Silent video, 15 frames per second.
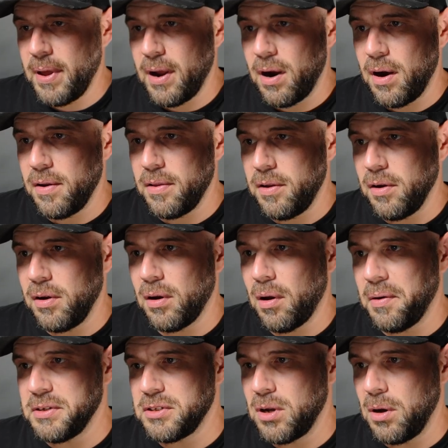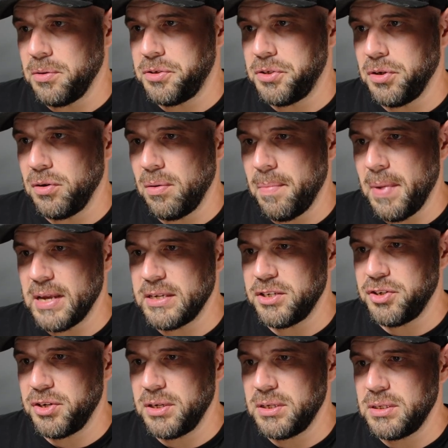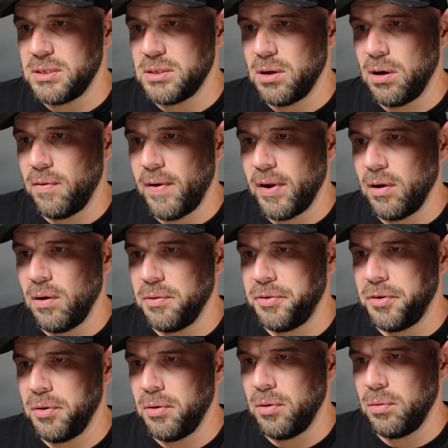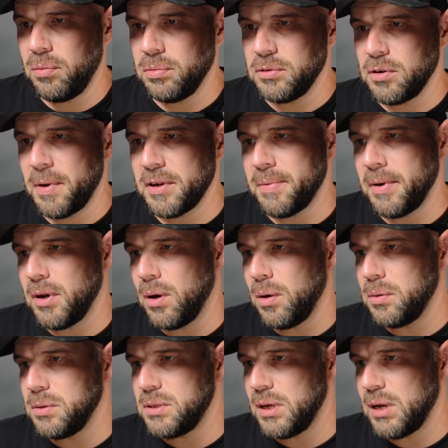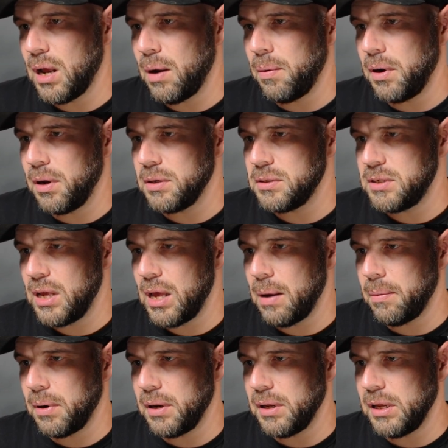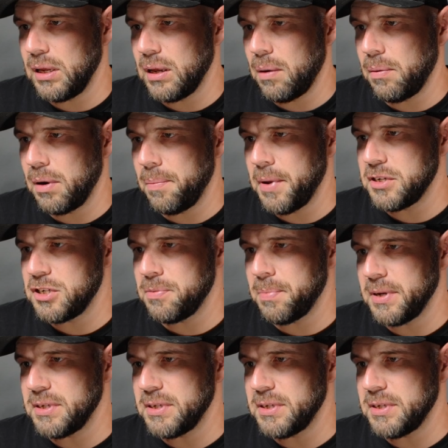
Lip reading: there, you can always go to messages. So if I go to, let's go back to my nodes and I wanna say, I wanna message